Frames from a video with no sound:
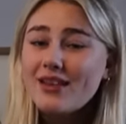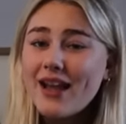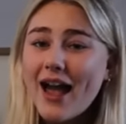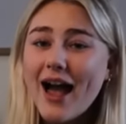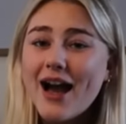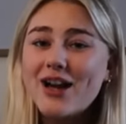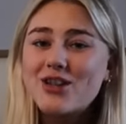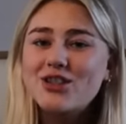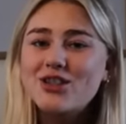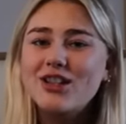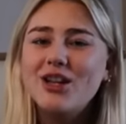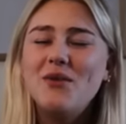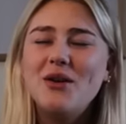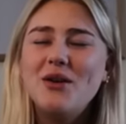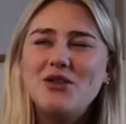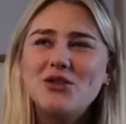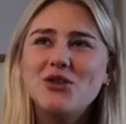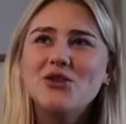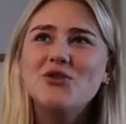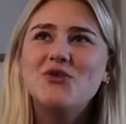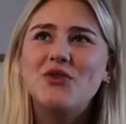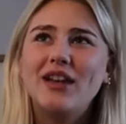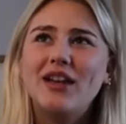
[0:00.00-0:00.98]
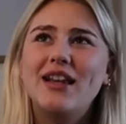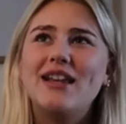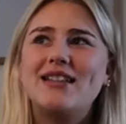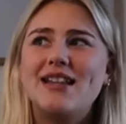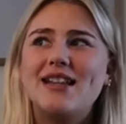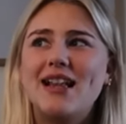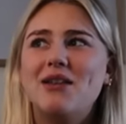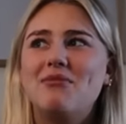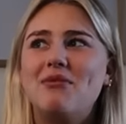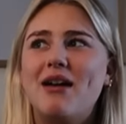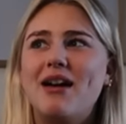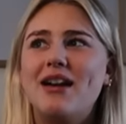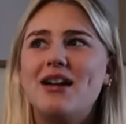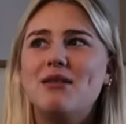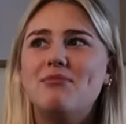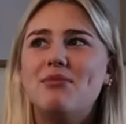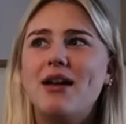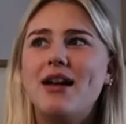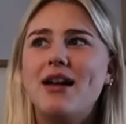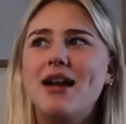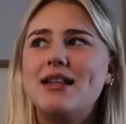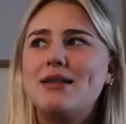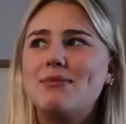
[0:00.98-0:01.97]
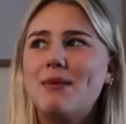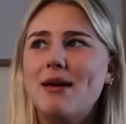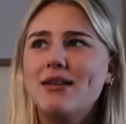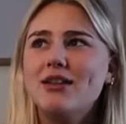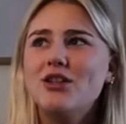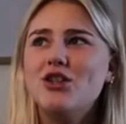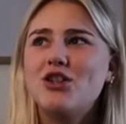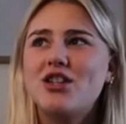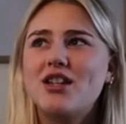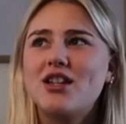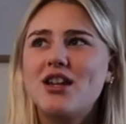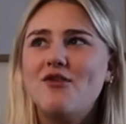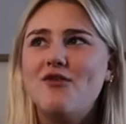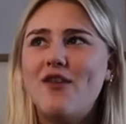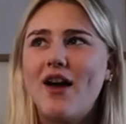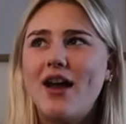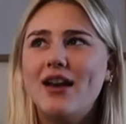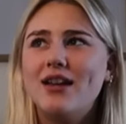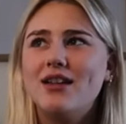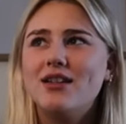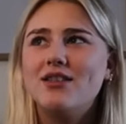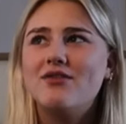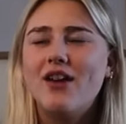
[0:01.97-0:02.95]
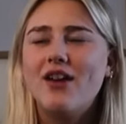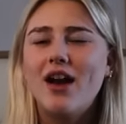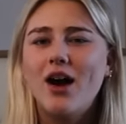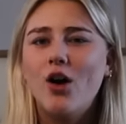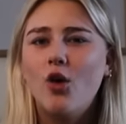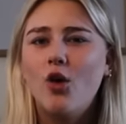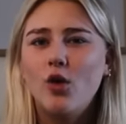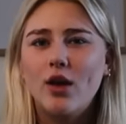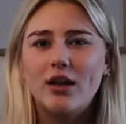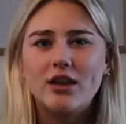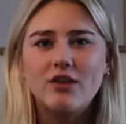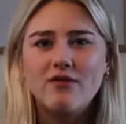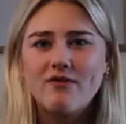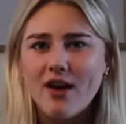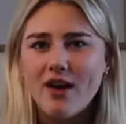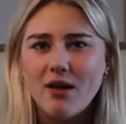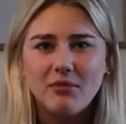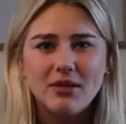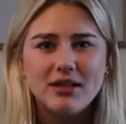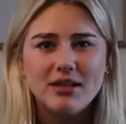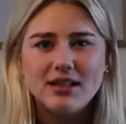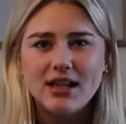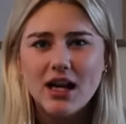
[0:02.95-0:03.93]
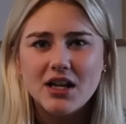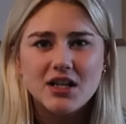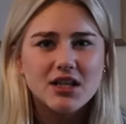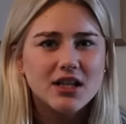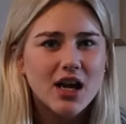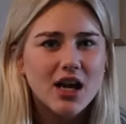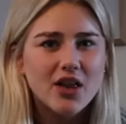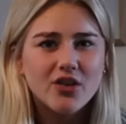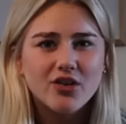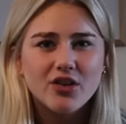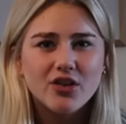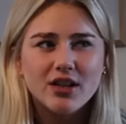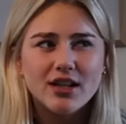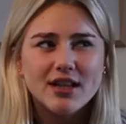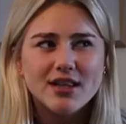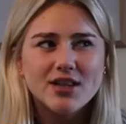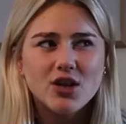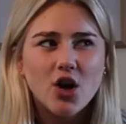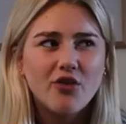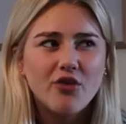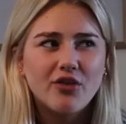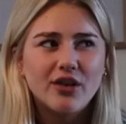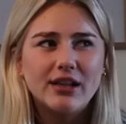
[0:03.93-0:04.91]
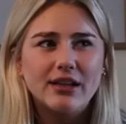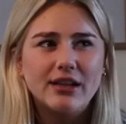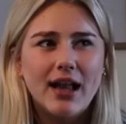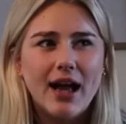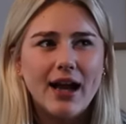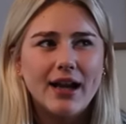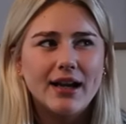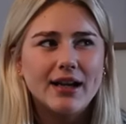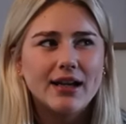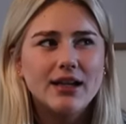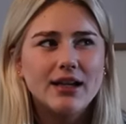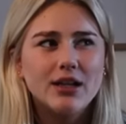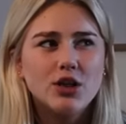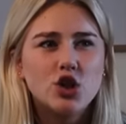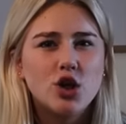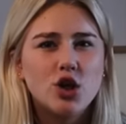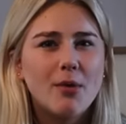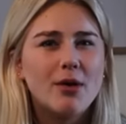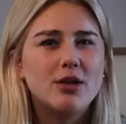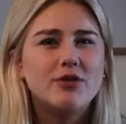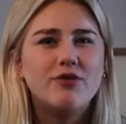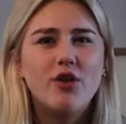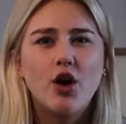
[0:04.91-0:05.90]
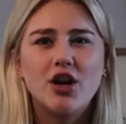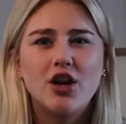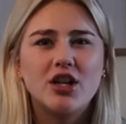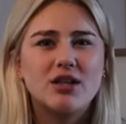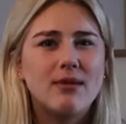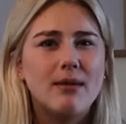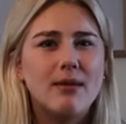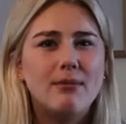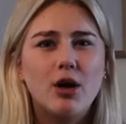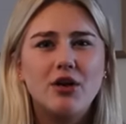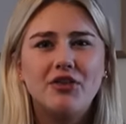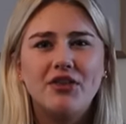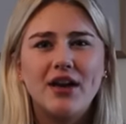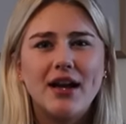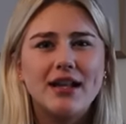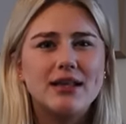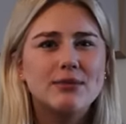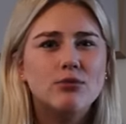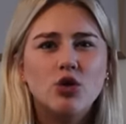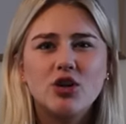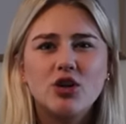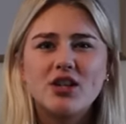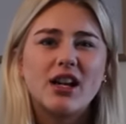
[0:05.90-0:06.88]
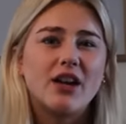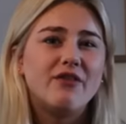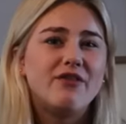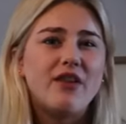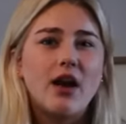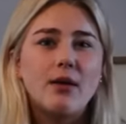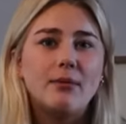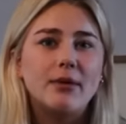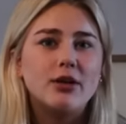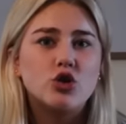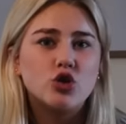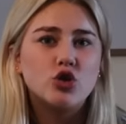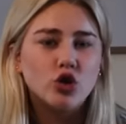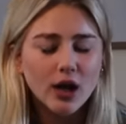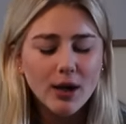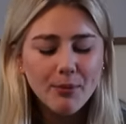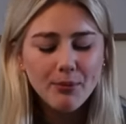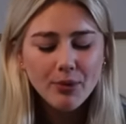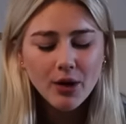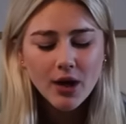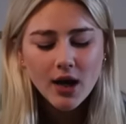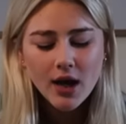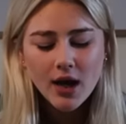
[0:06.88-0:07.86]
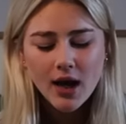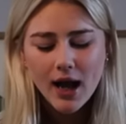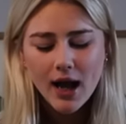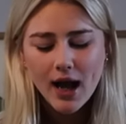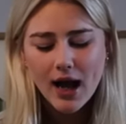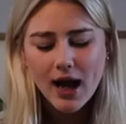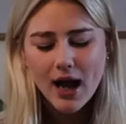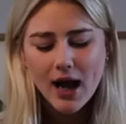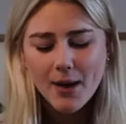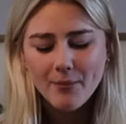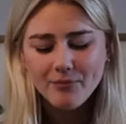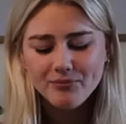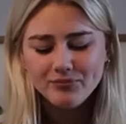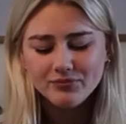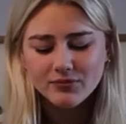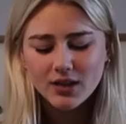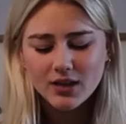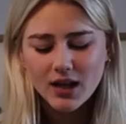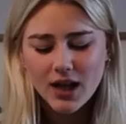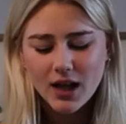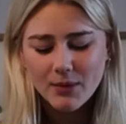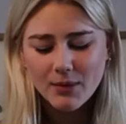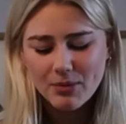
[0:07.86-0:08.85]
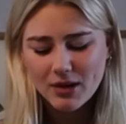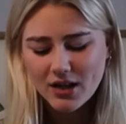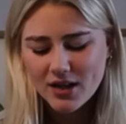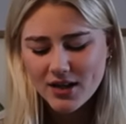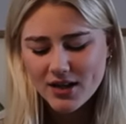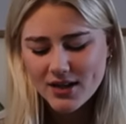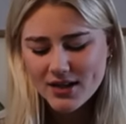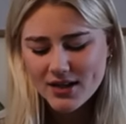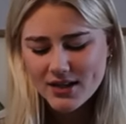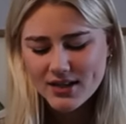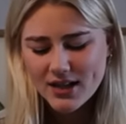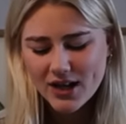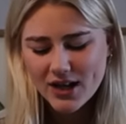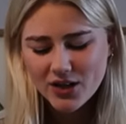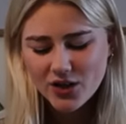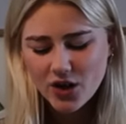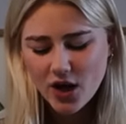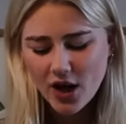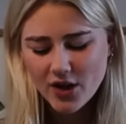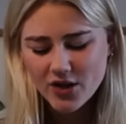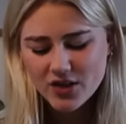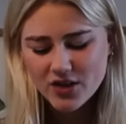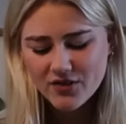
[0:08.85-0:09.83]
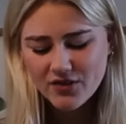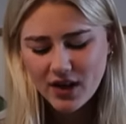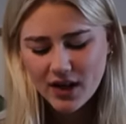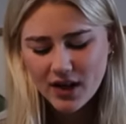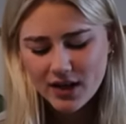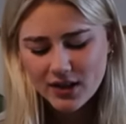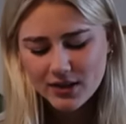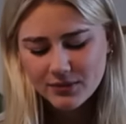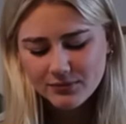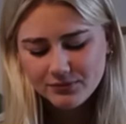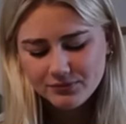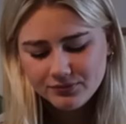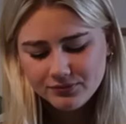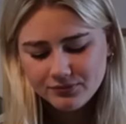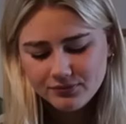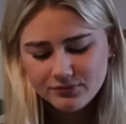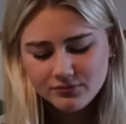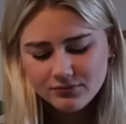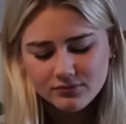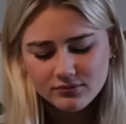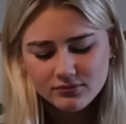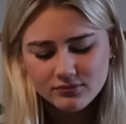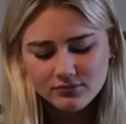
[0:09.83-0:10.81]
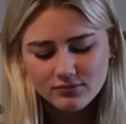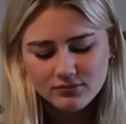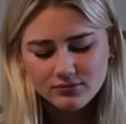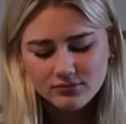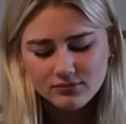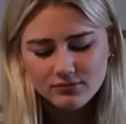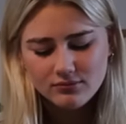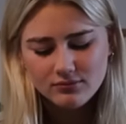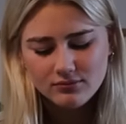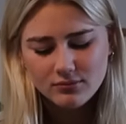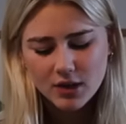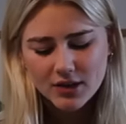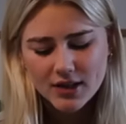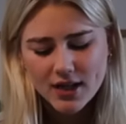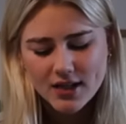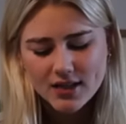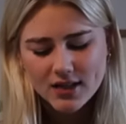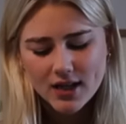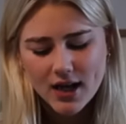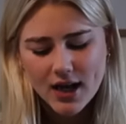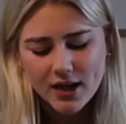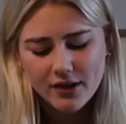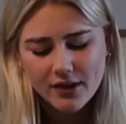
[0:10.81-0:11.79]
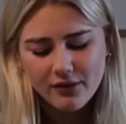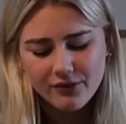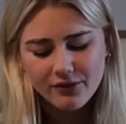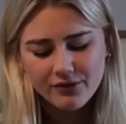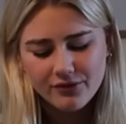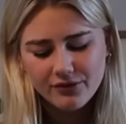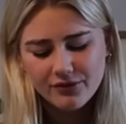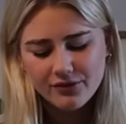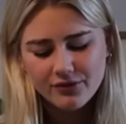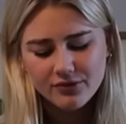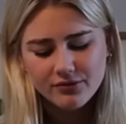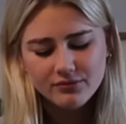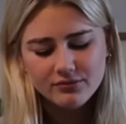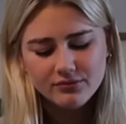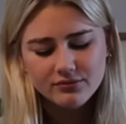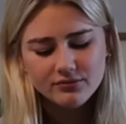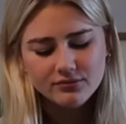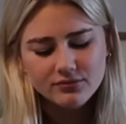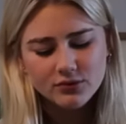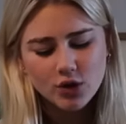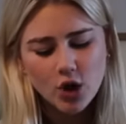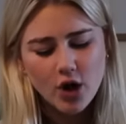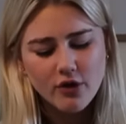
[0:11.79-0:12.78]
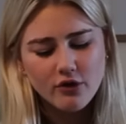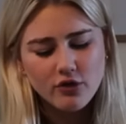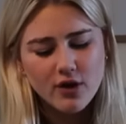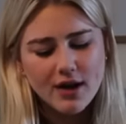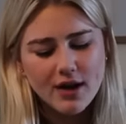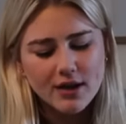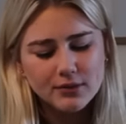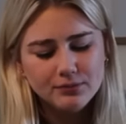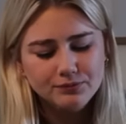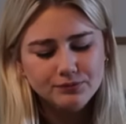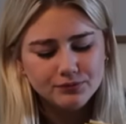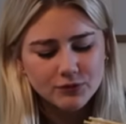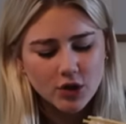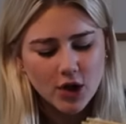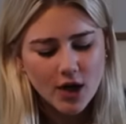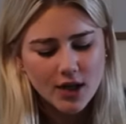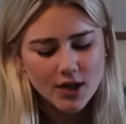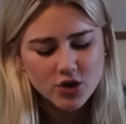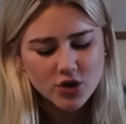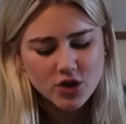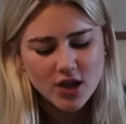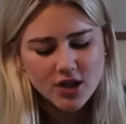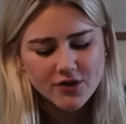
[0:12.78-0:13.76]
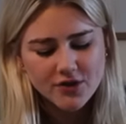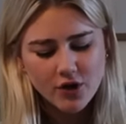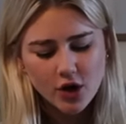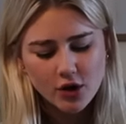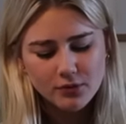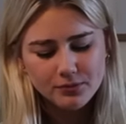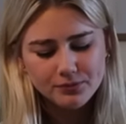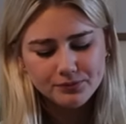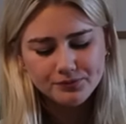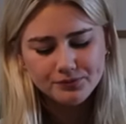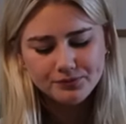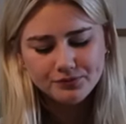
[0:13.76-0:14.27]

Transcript: Actually, we do really celebrate it, but it's mainly just an event for all of the family to get together, and it's not really like so much focus on my birthday. It's more just like a family trip, because I don't know, I just feel like birthdays are kind of overrated. All right, let's try this photo.